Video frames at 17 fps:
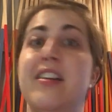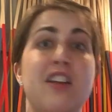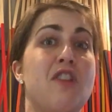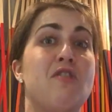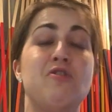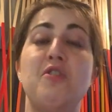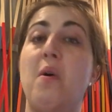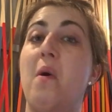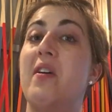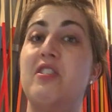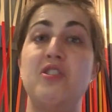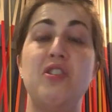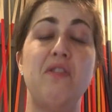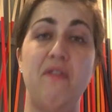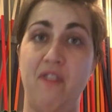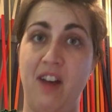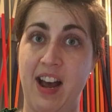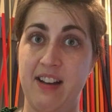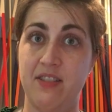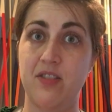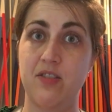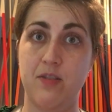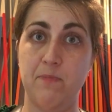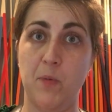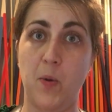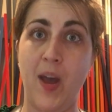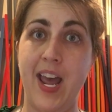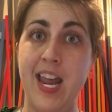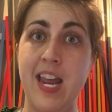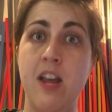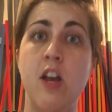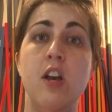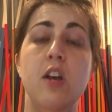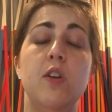you're doing too fast,
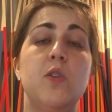okay?